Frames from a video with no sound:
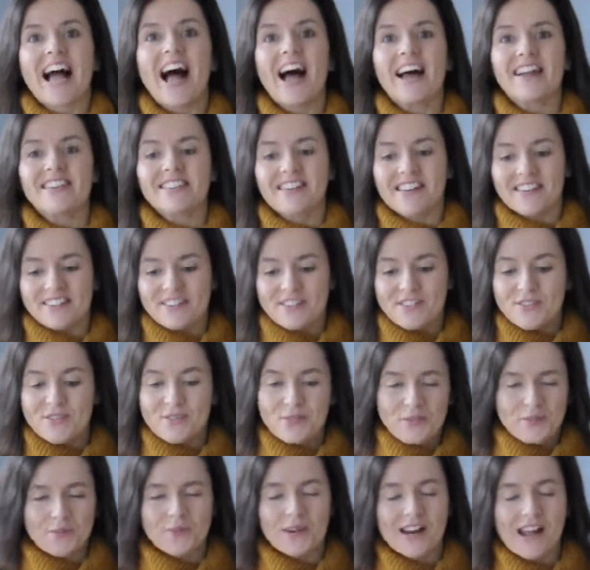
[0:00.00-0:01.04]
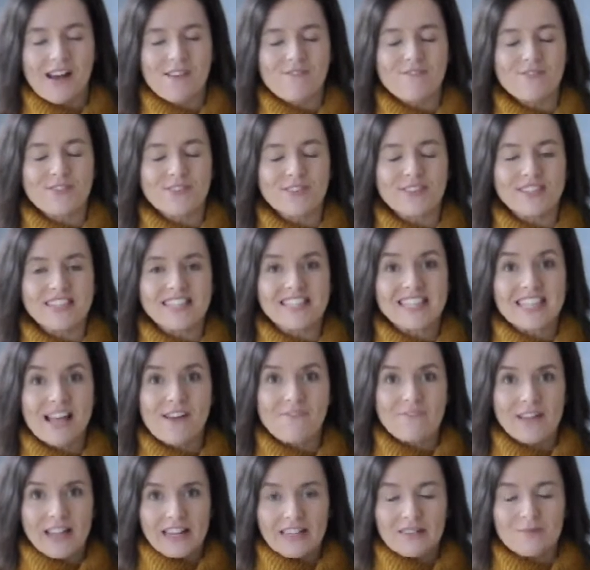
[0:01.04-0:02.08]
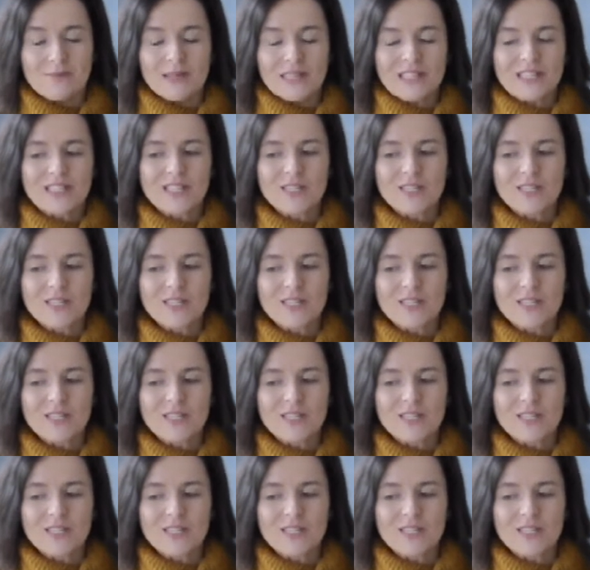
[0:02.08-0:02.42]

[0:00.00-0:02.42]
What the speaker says: and kind of use whatever is available.